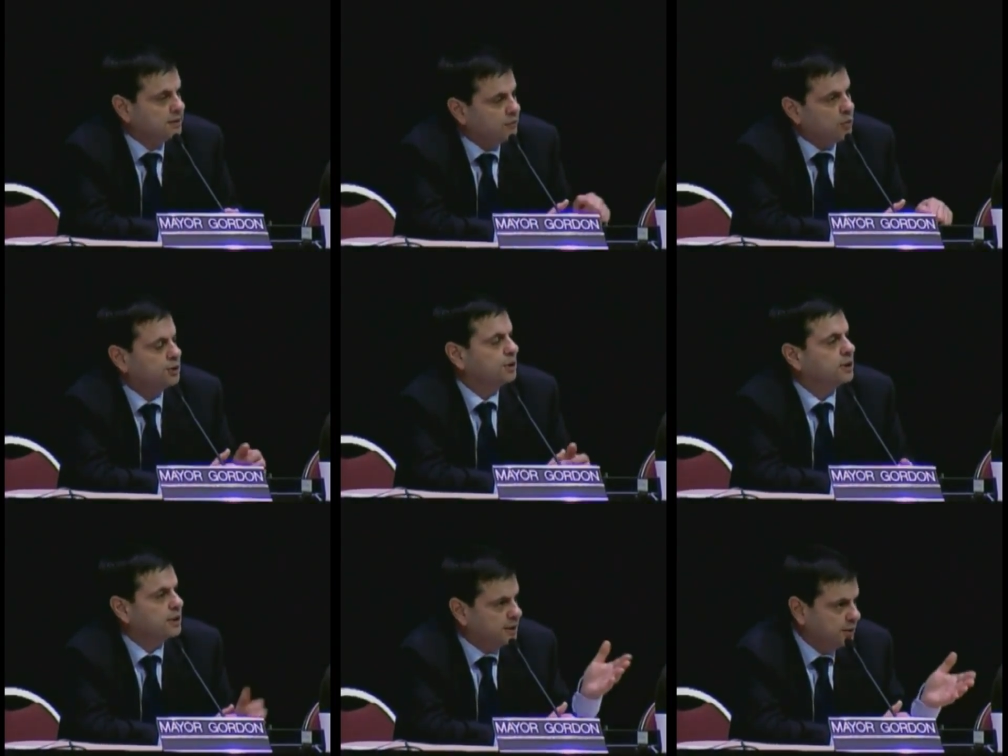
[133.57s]

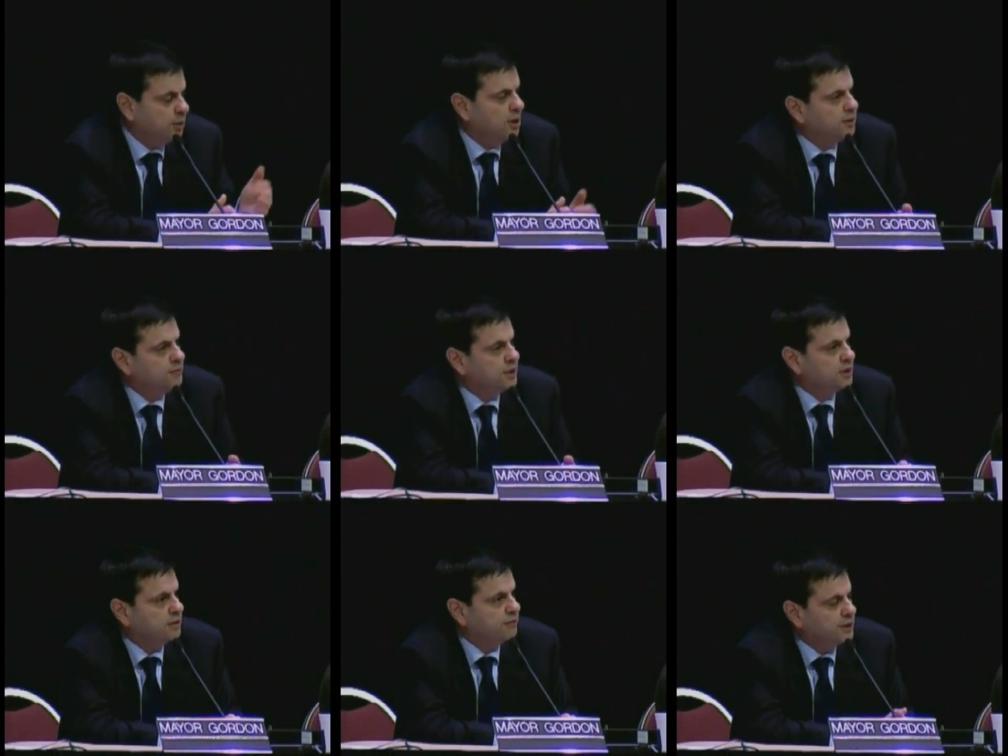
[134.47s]
fortunately you all have done
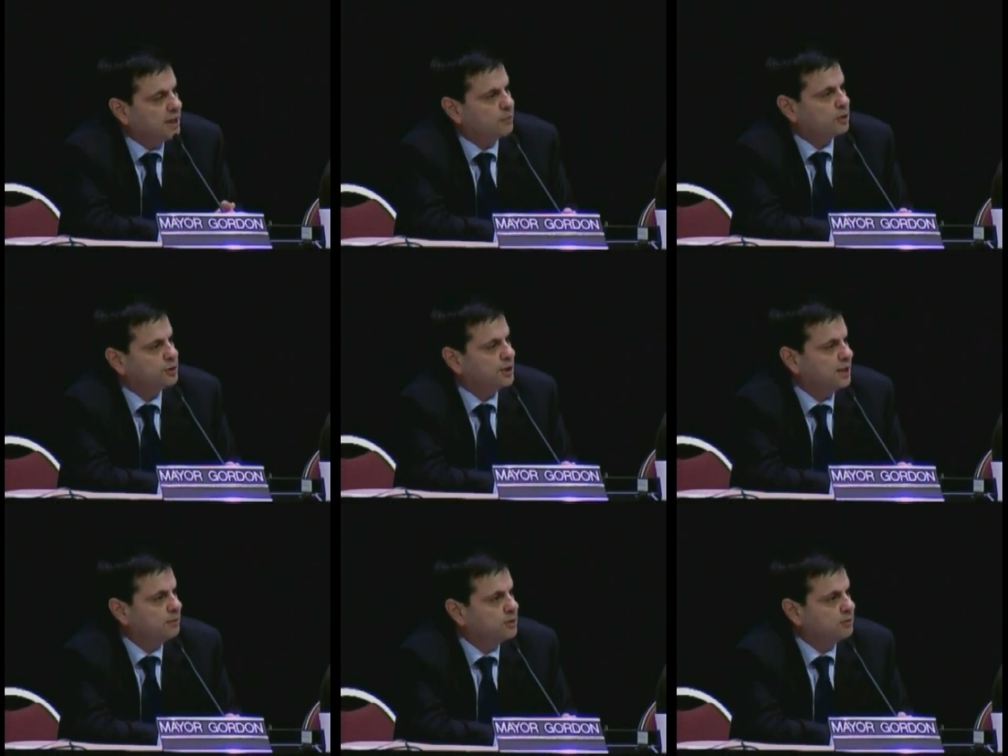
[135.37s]
a phenomenal
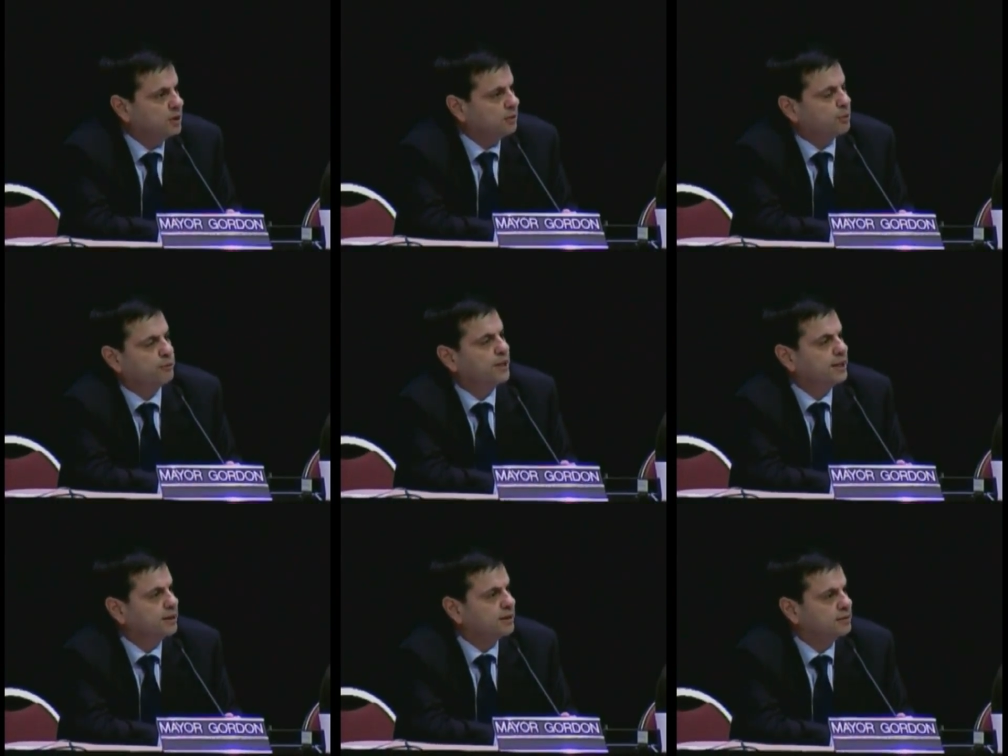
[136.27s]
job in, in
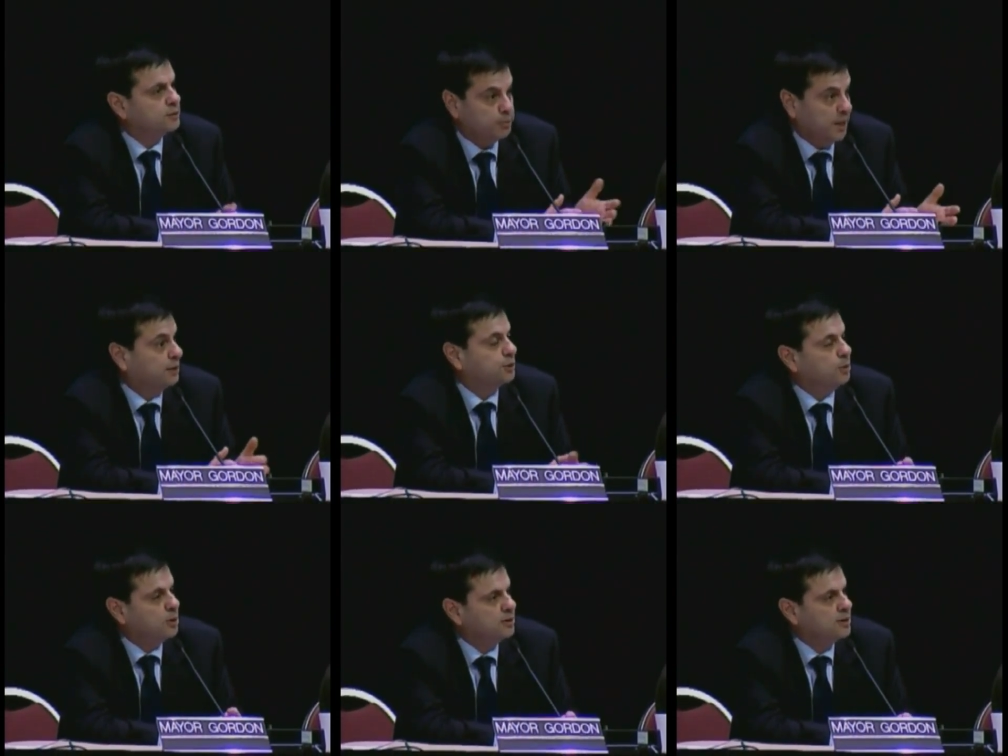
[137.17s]
preventing some
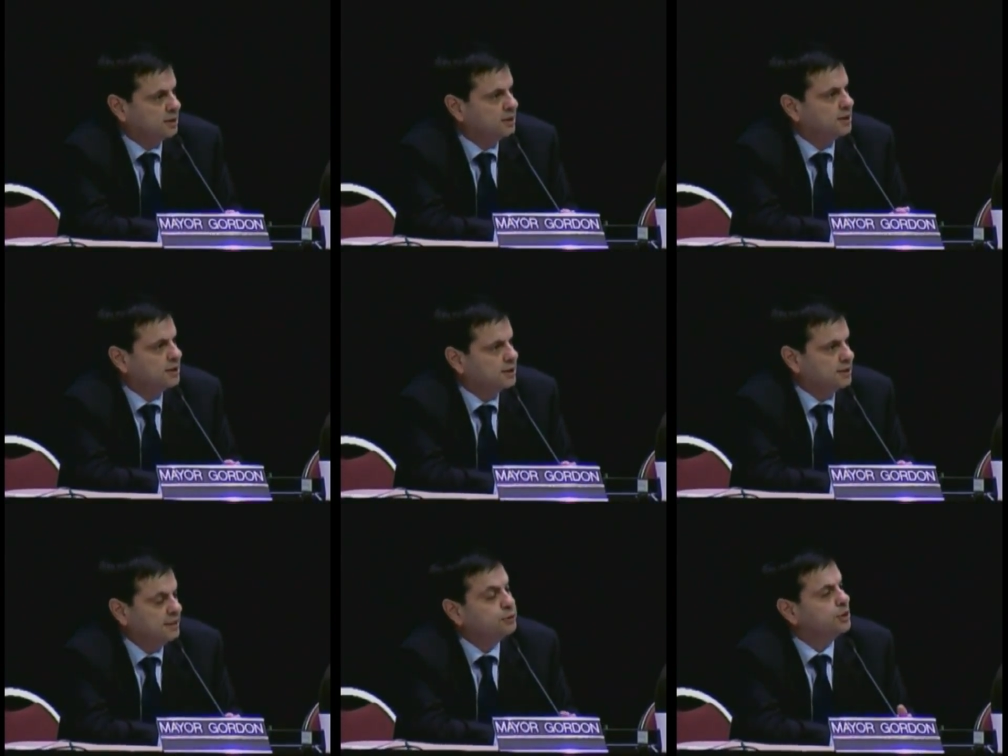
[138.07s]
actual
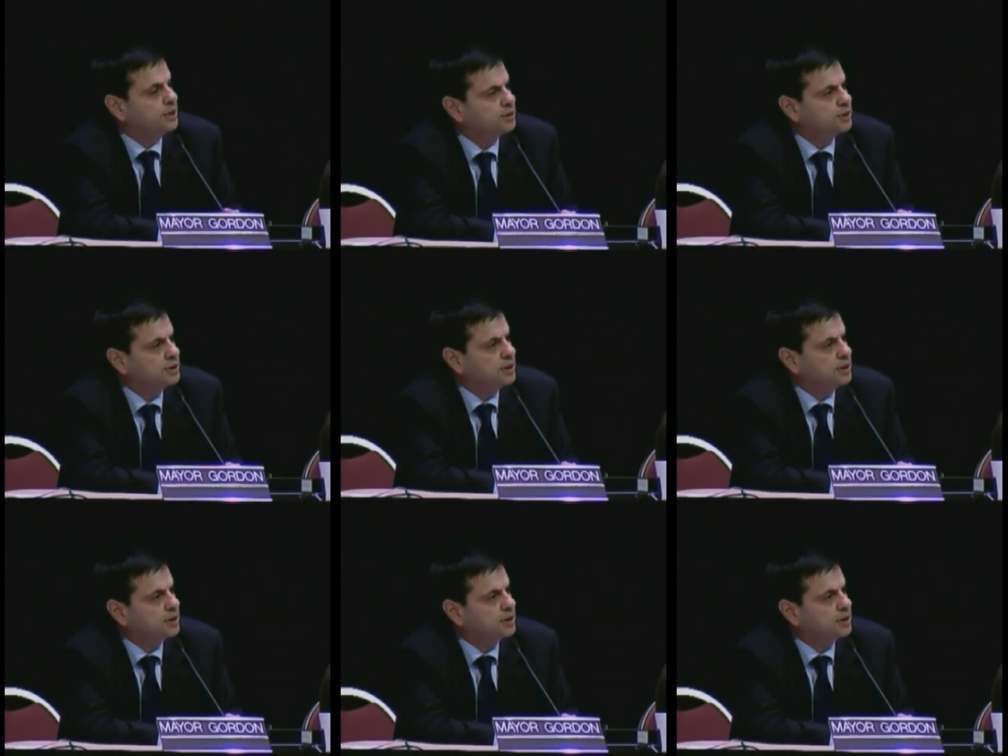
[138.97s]
incidents.